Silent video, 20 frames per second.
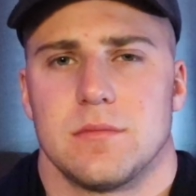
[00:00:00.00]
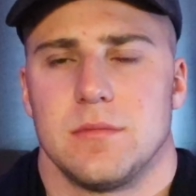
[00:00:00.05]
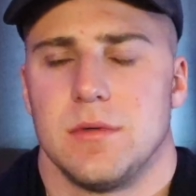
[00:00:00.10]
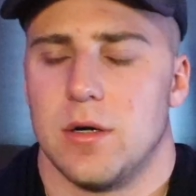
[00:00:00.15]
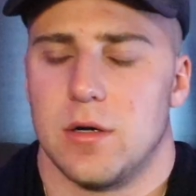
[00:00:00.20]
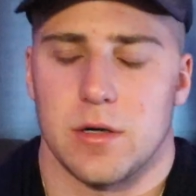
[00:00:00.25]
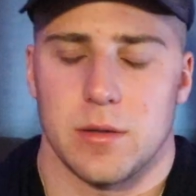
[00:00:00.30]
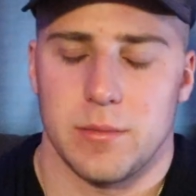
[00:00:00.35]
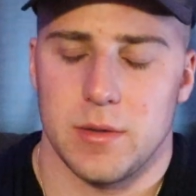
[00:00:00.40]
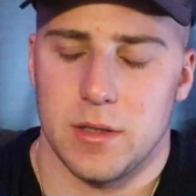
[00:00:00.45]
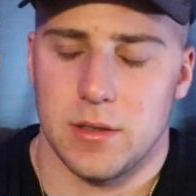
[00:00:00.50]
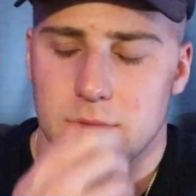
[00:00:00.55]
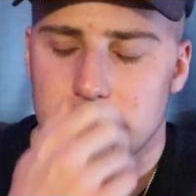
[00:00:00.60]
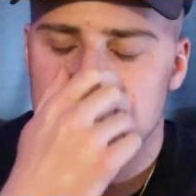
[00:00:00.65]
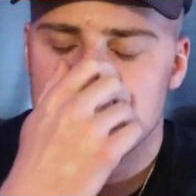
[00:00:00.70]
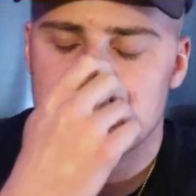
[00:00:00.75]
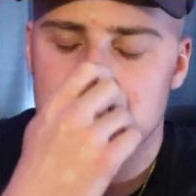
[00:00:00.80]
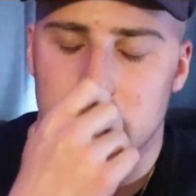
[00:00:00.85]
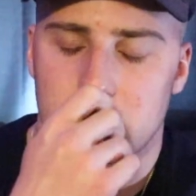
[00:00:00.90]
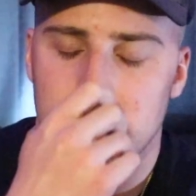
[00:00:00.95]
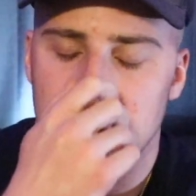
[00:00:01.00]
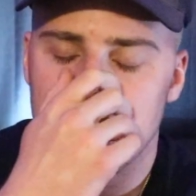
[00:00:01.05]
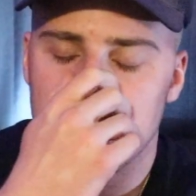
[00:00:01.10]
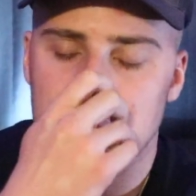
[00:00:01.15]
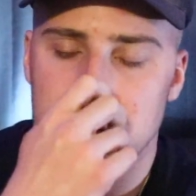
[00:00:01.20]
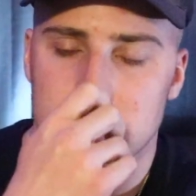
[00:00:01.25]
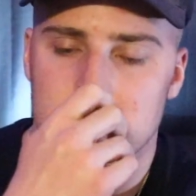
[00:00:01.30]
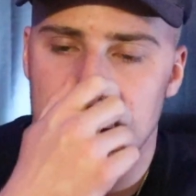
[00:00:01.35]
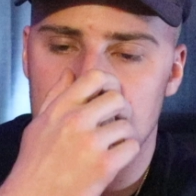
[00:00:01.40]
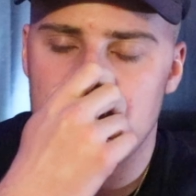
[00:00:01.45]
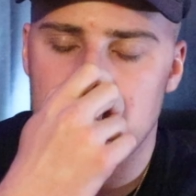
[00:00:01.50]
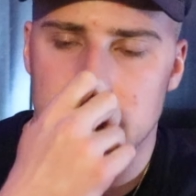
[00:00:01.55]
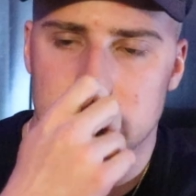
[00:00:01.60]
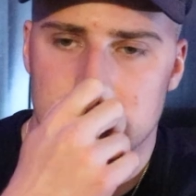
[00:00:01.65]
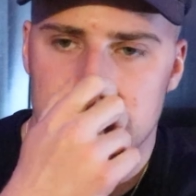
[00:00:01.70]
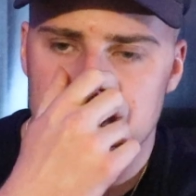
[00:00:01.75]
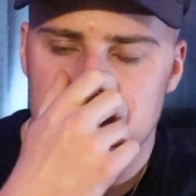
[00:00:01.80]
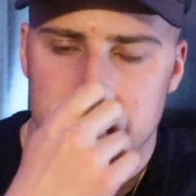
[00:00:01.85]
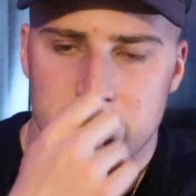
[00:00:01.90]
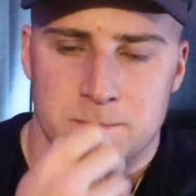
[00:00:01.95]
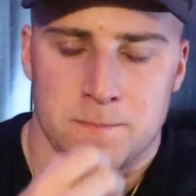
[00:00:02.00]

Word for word: You know what I mean? So, anyways, guys,